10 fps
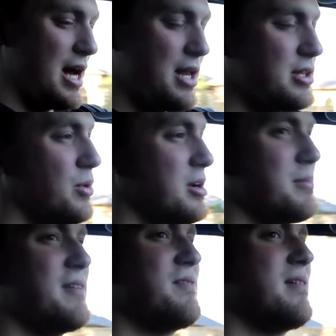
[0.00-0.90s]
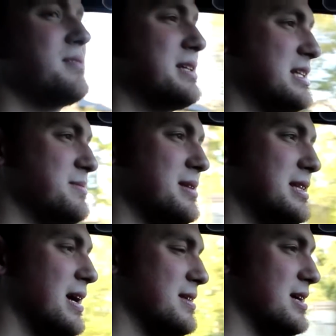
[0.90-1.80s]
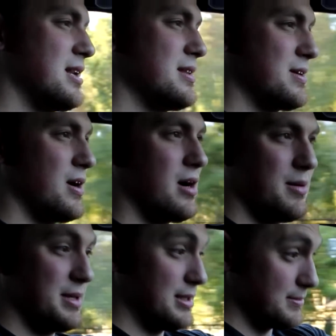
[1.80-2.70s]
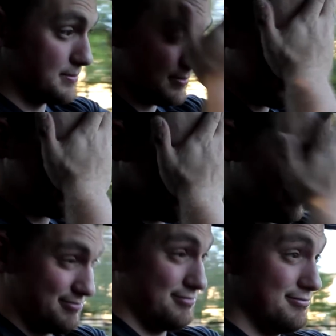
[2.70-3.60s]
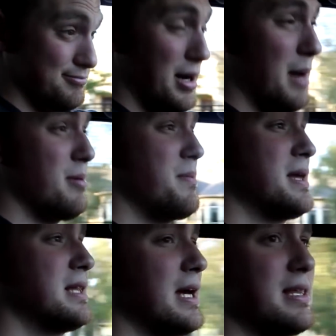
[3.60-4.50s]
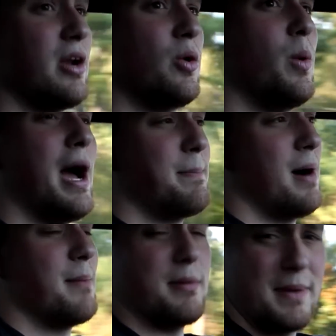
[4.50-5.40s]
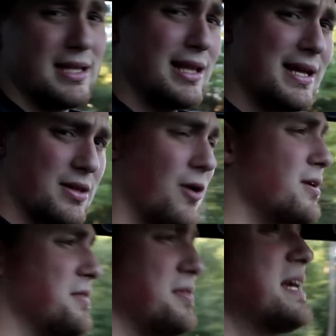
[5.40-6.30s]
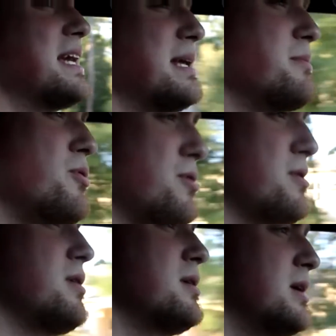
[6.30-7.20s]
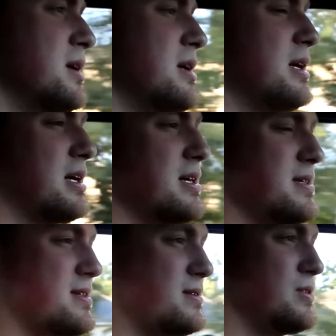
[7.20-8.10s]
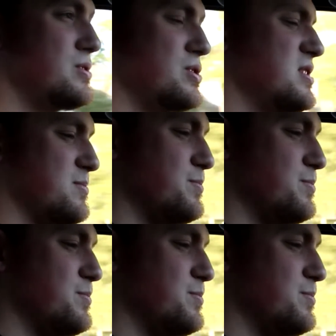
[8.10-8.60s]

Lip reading: another one of my favorite things about the outside of this car, I mean, pop-up headlights. I don't know why pop-up headlights aren't a thing anymore, because they're just